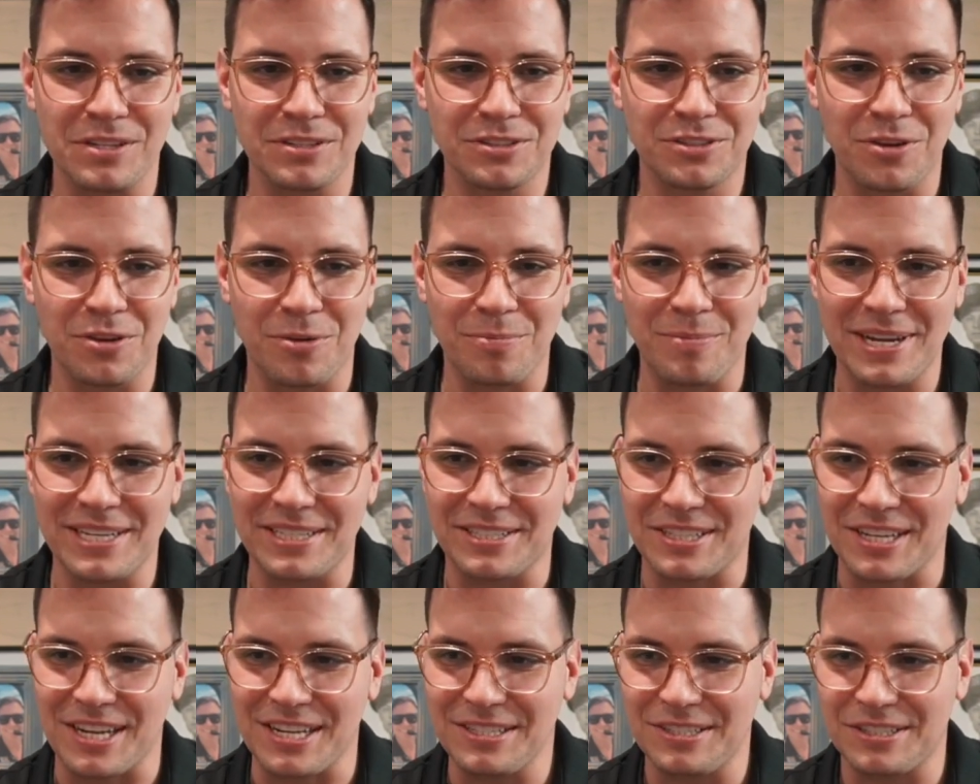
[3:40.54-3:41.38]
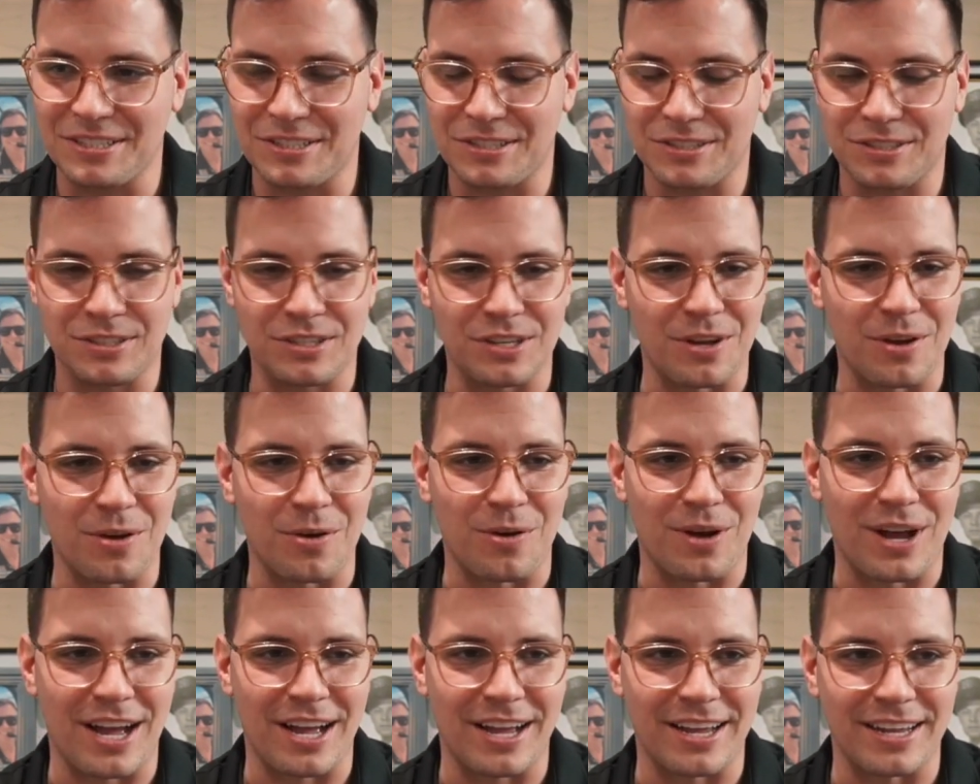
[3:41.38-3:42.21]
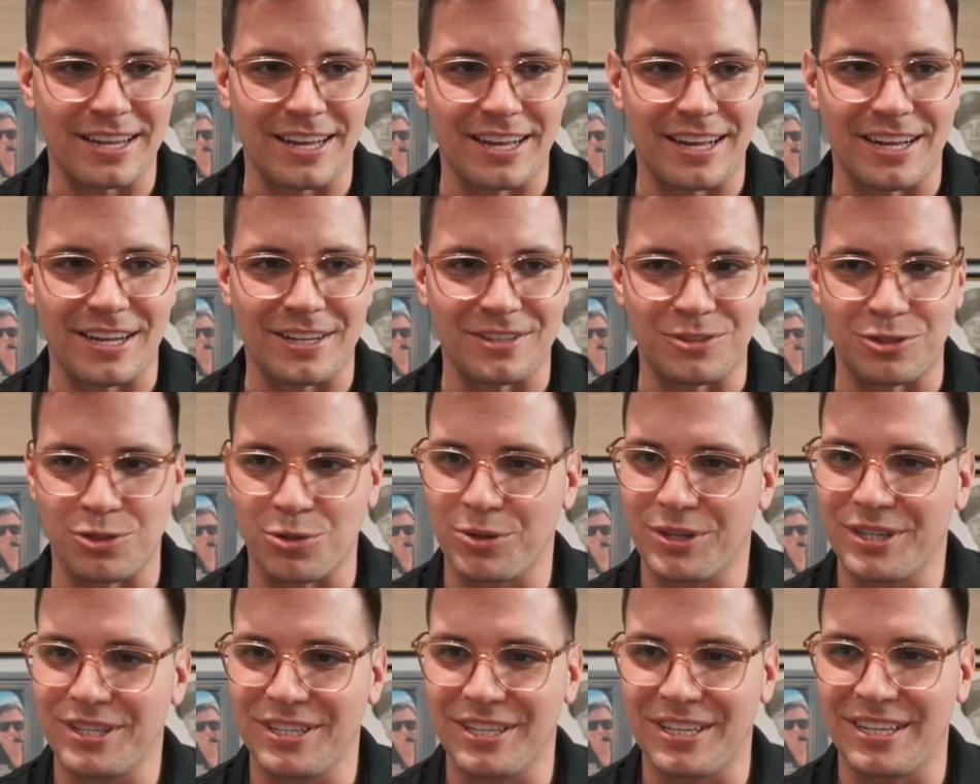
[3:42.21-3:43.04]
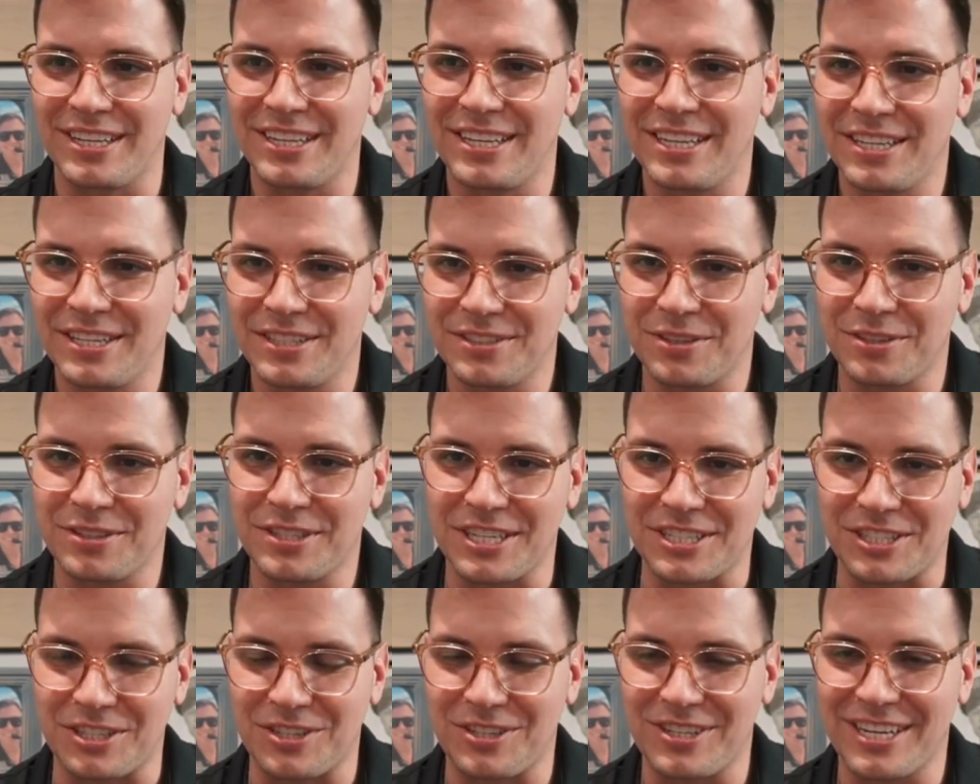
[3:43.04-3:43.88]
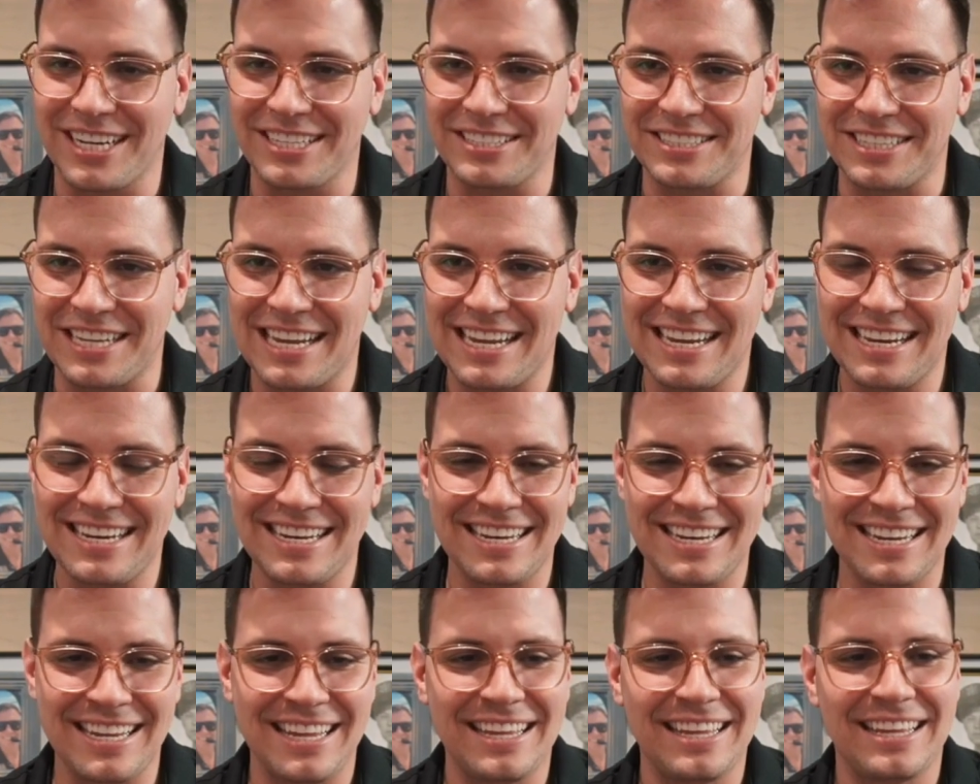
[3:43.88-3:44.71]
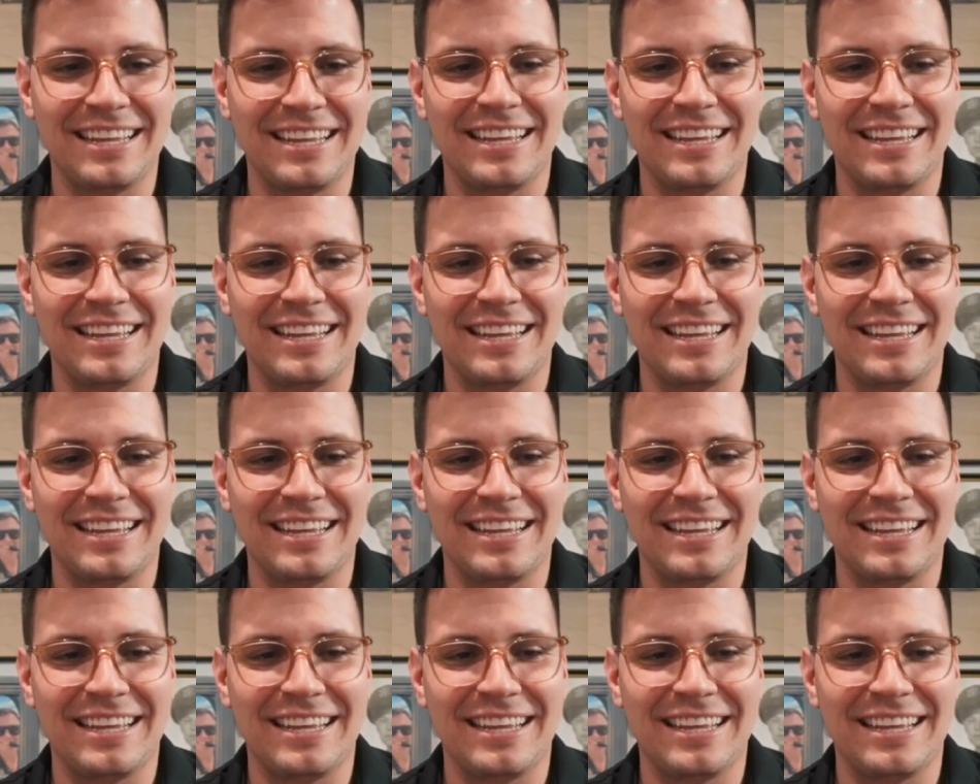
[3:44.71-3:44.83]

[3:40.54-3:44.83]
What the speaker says: So it made sense. So I joined as soon as I turned 18.